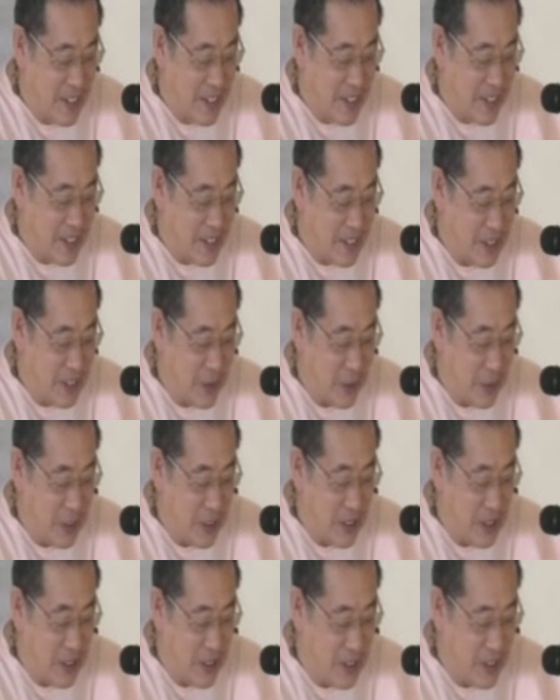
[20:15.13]
So
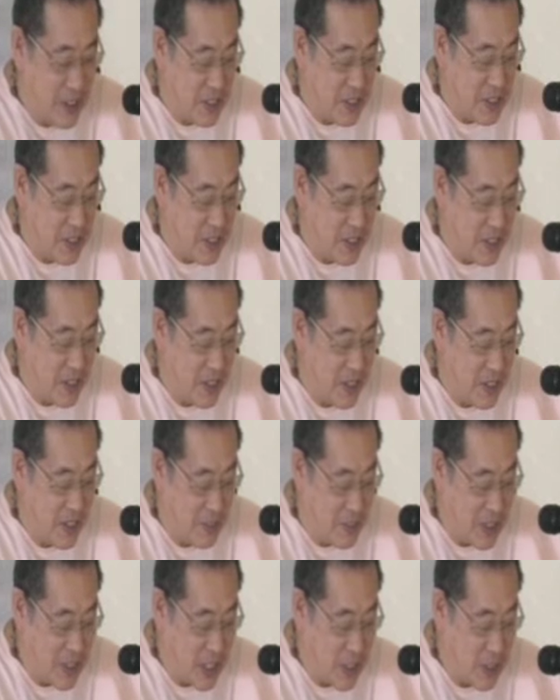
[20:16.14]
it is
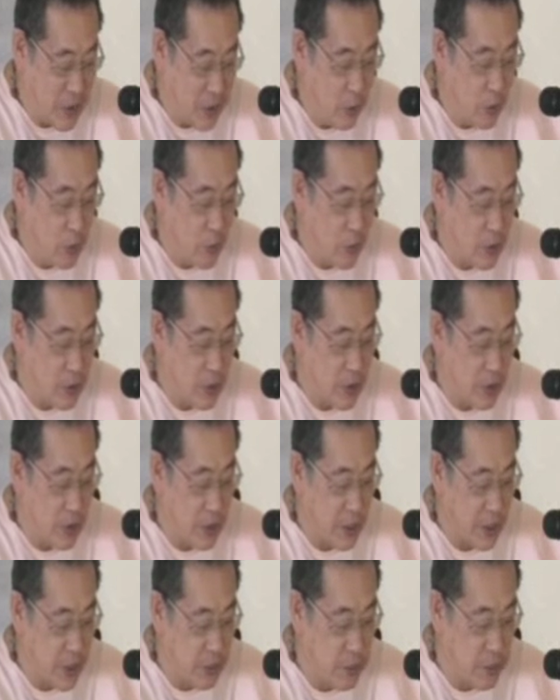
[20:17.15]
a
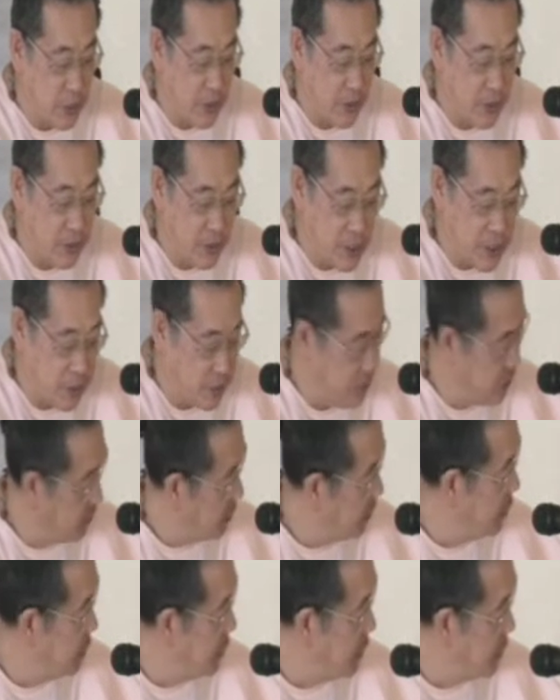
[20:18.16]
universal experience for the
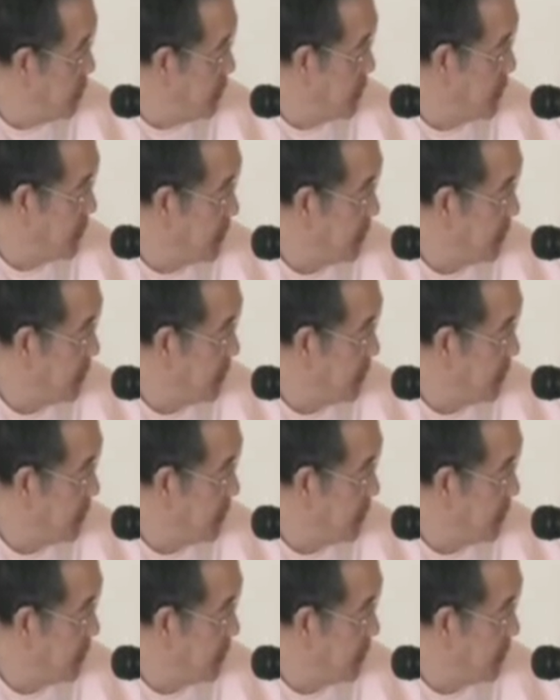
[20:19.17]
human being.